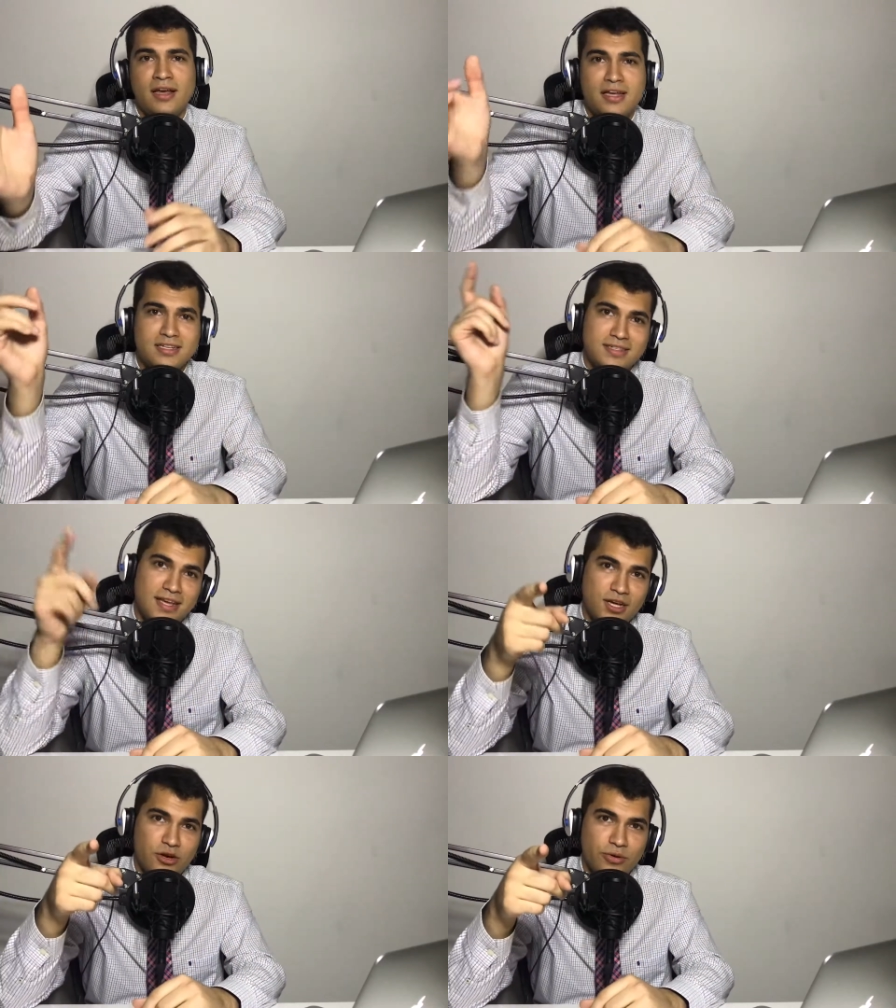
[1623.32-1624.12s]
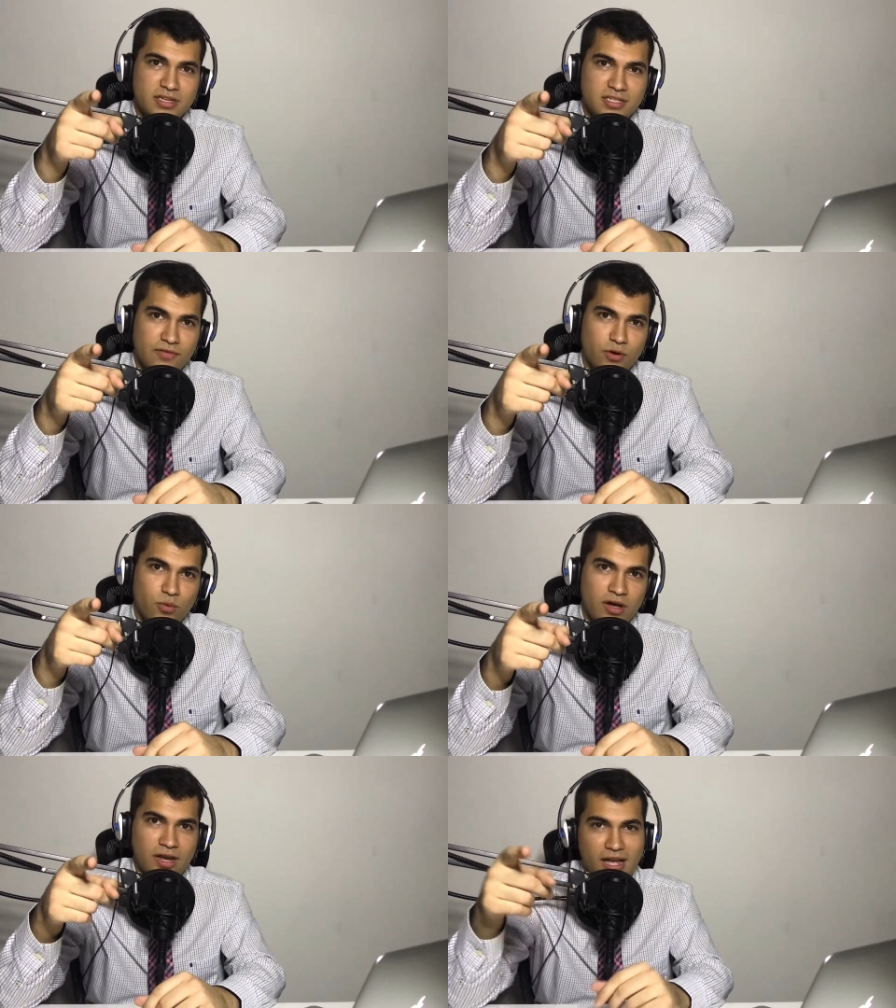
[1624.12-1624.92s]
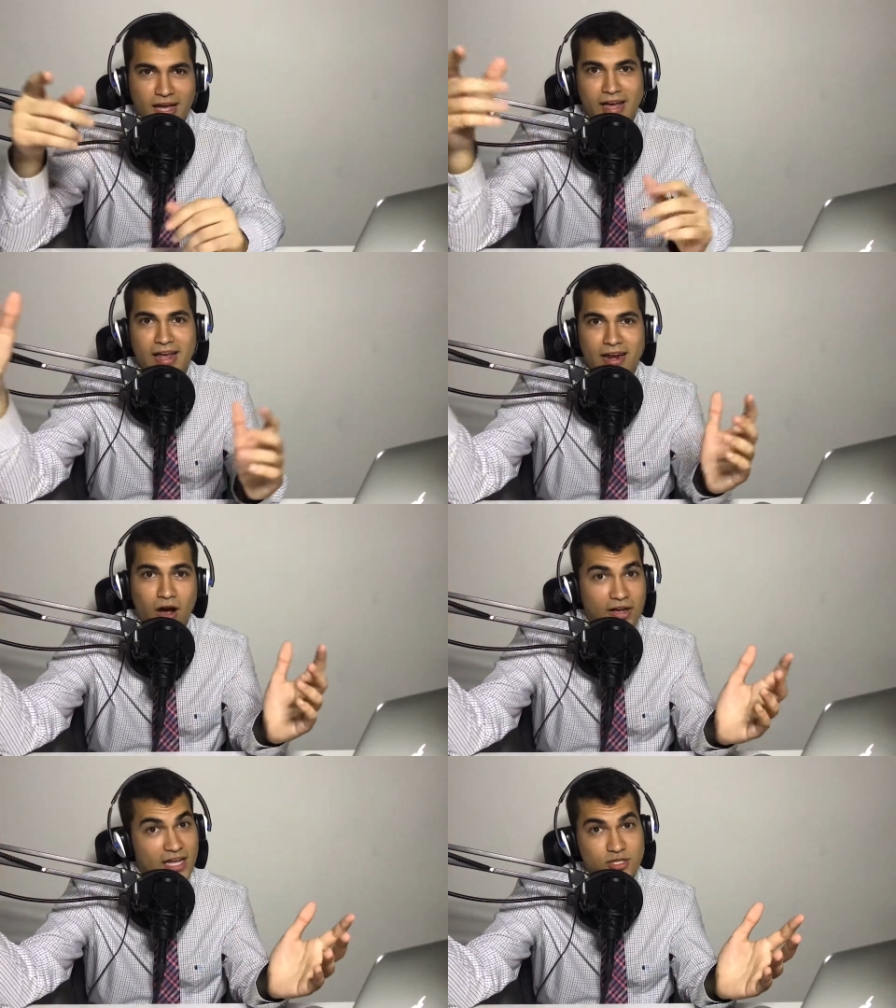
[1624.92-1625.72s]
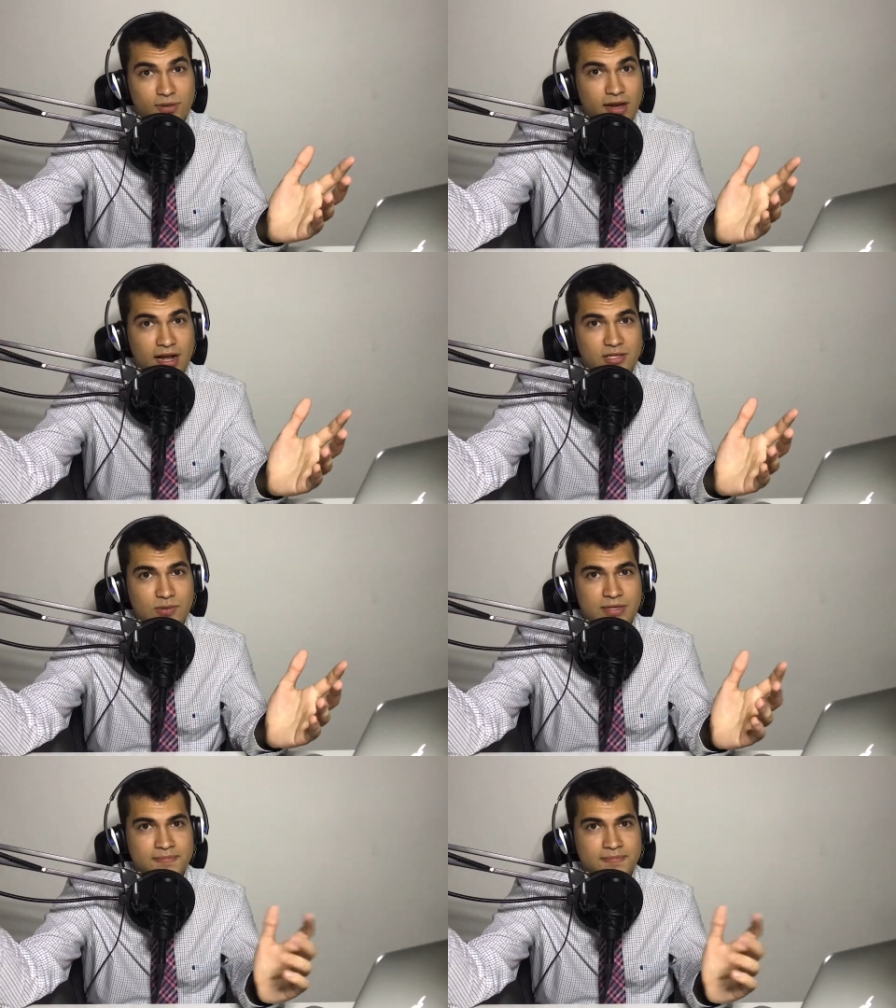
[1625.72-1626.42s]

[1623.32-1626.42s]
Stay curious, everyone, and I'll catch you in the next one.